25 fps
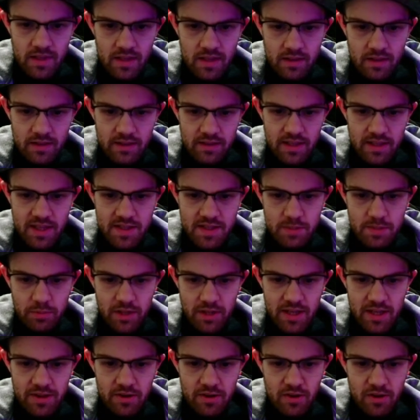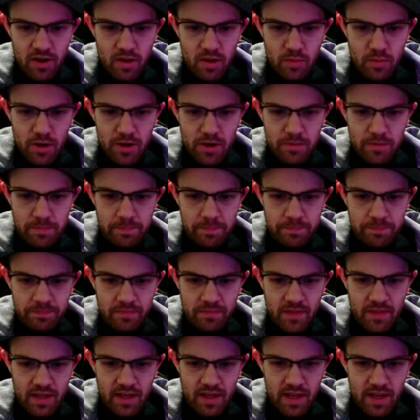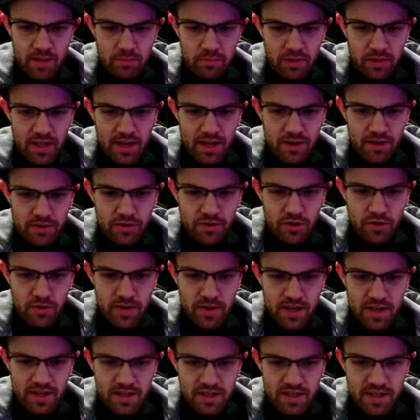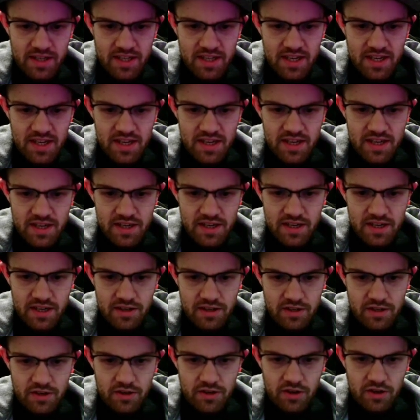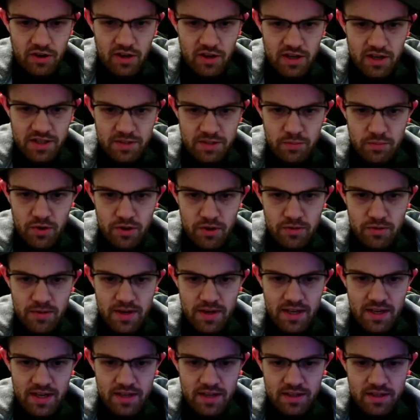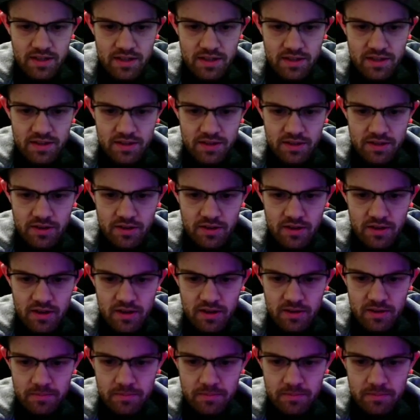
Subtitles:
Let's play the armor and plan on going Nakia Cosmo into Sakaar.